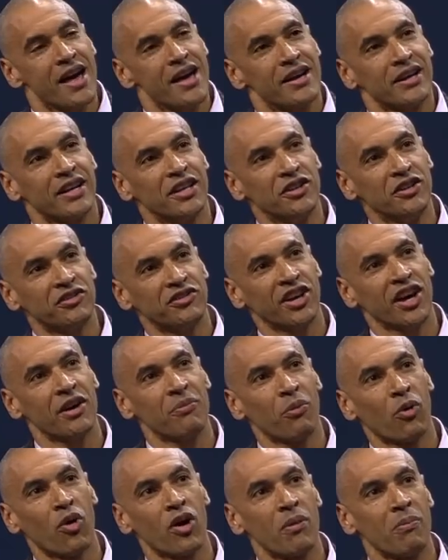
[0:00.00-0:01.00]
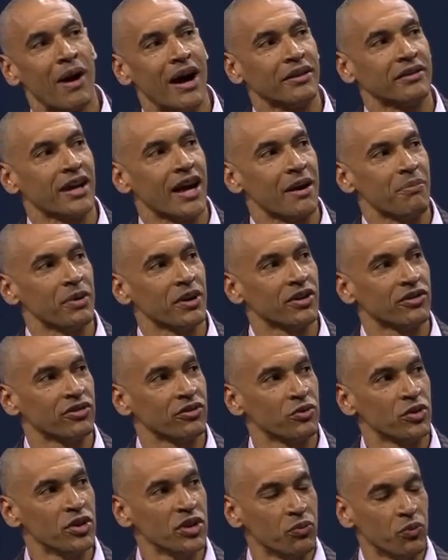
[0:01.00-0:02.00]
can you tell more about that? Because
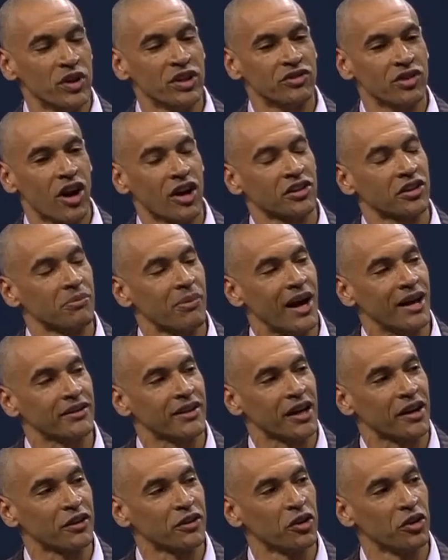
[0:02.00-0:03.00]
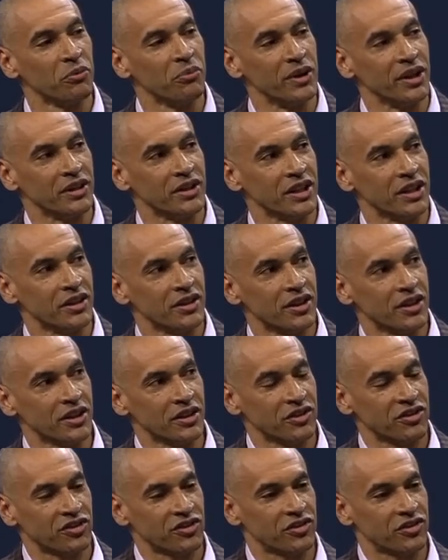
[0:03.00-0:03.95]
we, we talked about that a little bit, the, the,